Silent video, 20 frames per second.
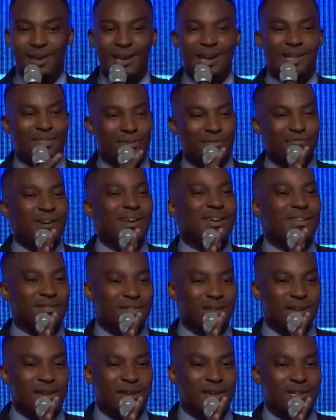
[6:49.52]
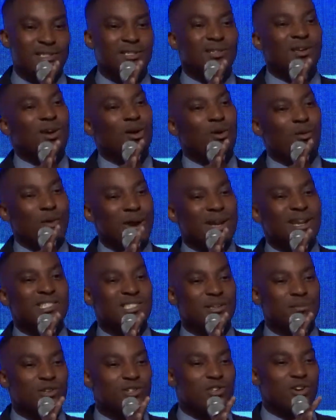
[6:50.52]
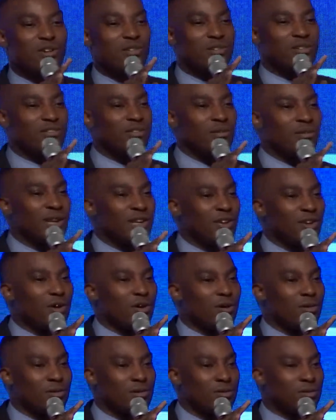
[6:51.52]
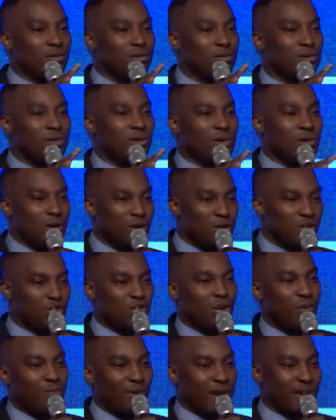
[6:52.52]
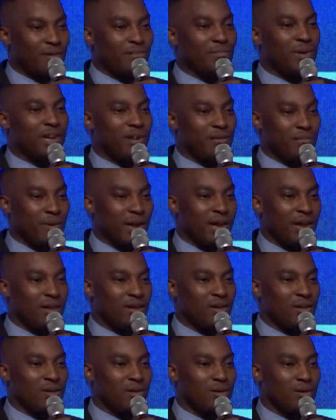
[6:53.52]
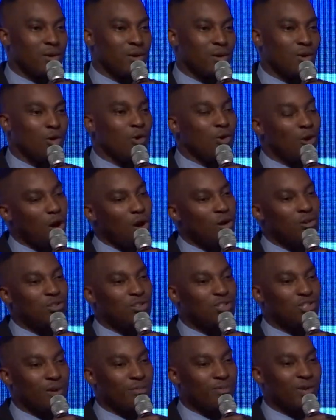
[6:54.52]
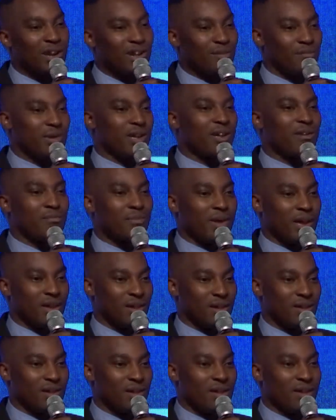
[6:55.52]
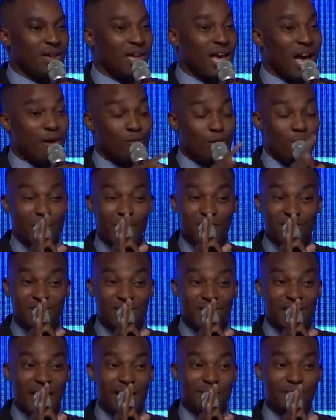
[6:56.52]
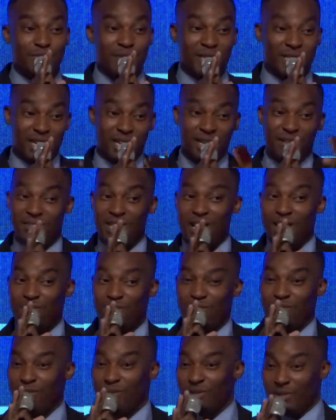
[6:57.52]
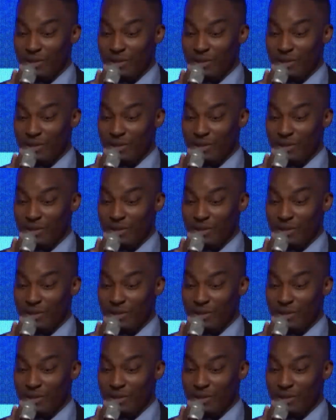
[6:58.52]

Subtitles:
The funny thing is, where does the majority of the money go? ShopRite and Pick n Pay. Who owns ShopRite and Pick n Pay? I won't mention names, but they live down the road.